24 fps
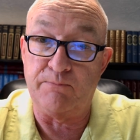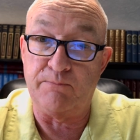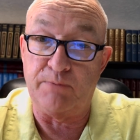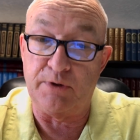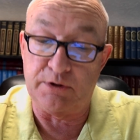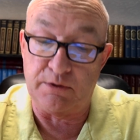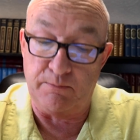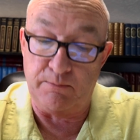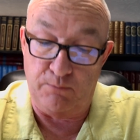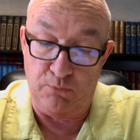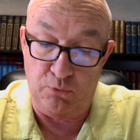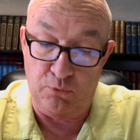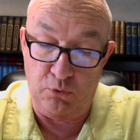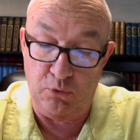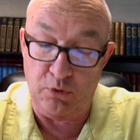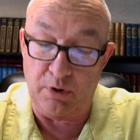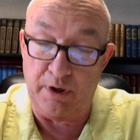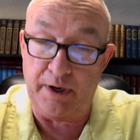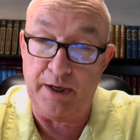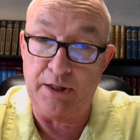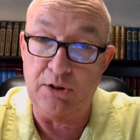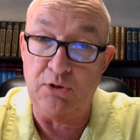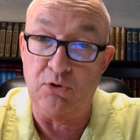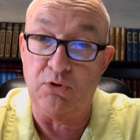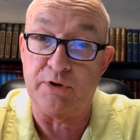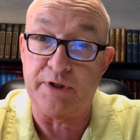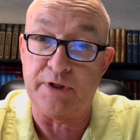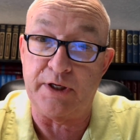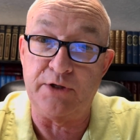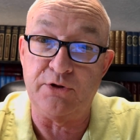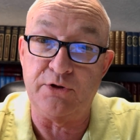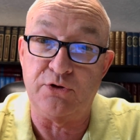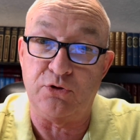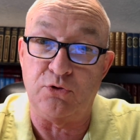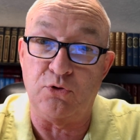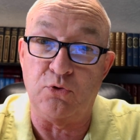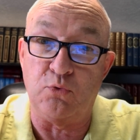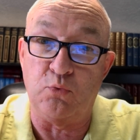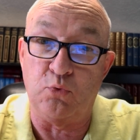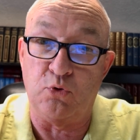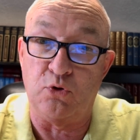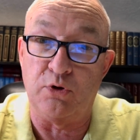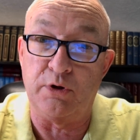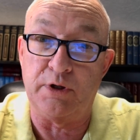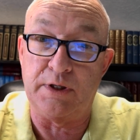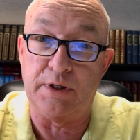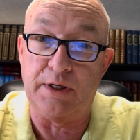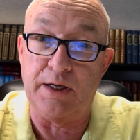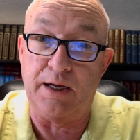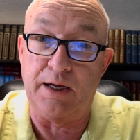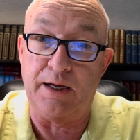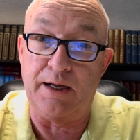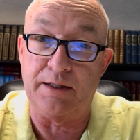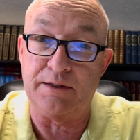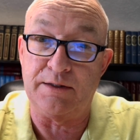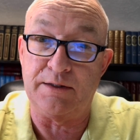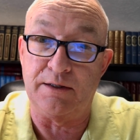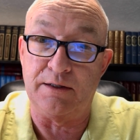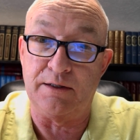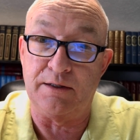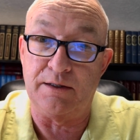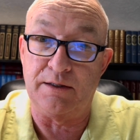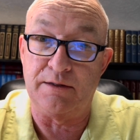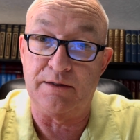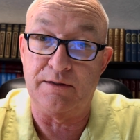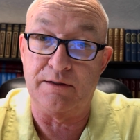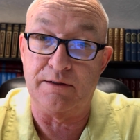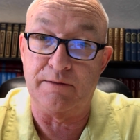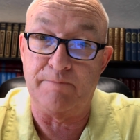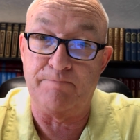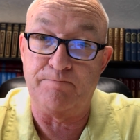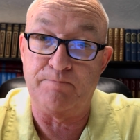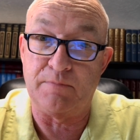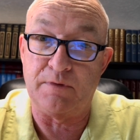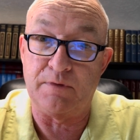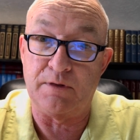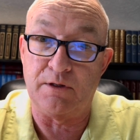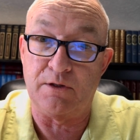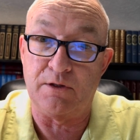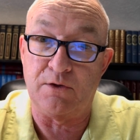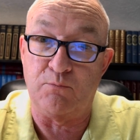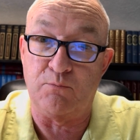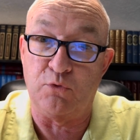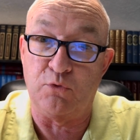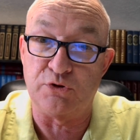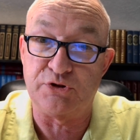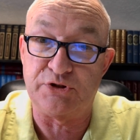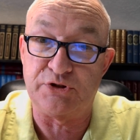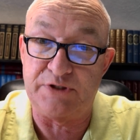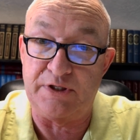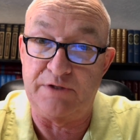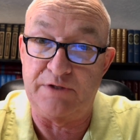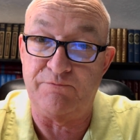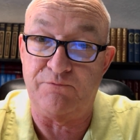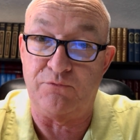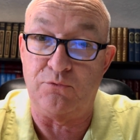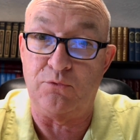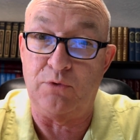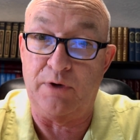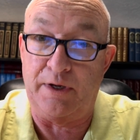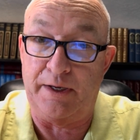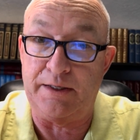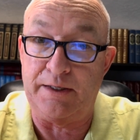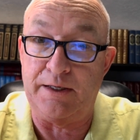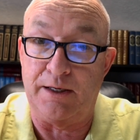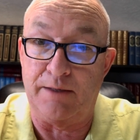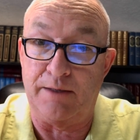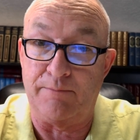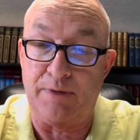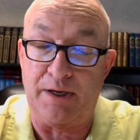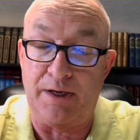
But the more I look into the Word of God, the, the the more sinful I am.